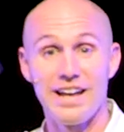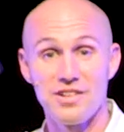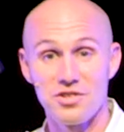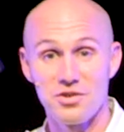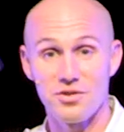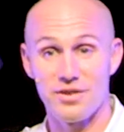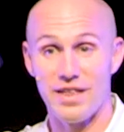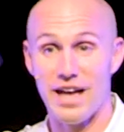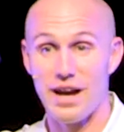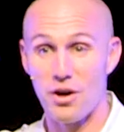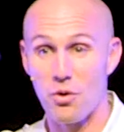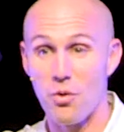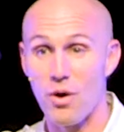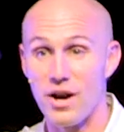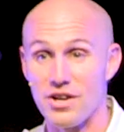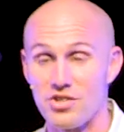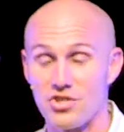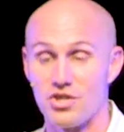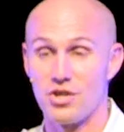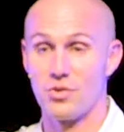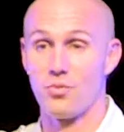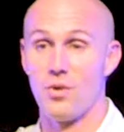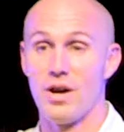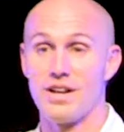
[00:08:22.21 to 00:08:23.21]
answer to that
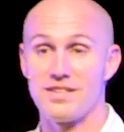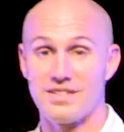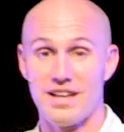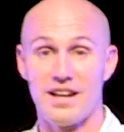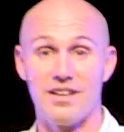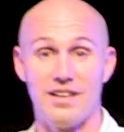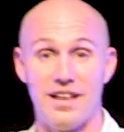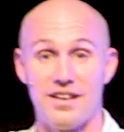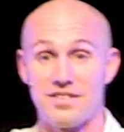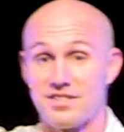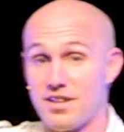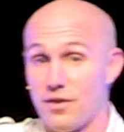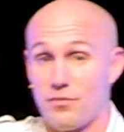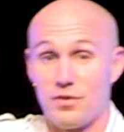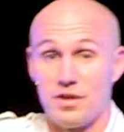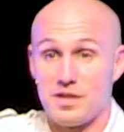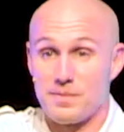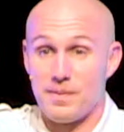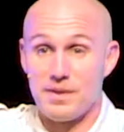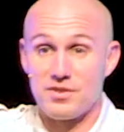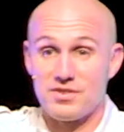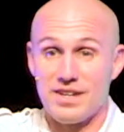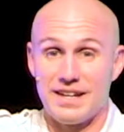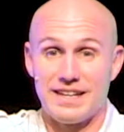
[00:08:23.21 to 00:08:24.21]
question, why does God allow suffering
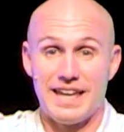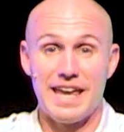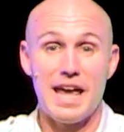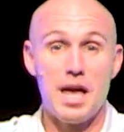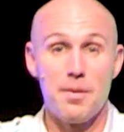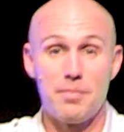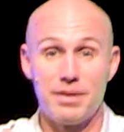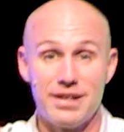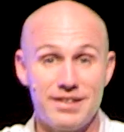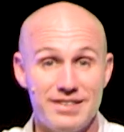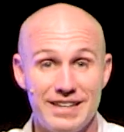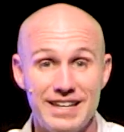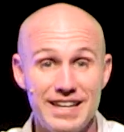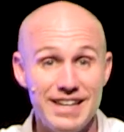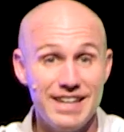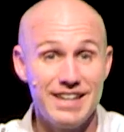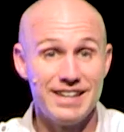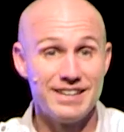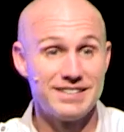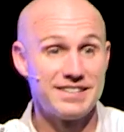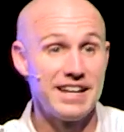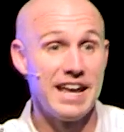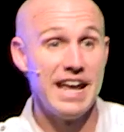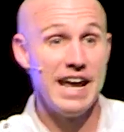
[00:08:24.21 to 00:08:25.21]
as much as I can? But in the
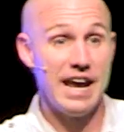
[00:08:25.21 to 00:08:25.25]
end,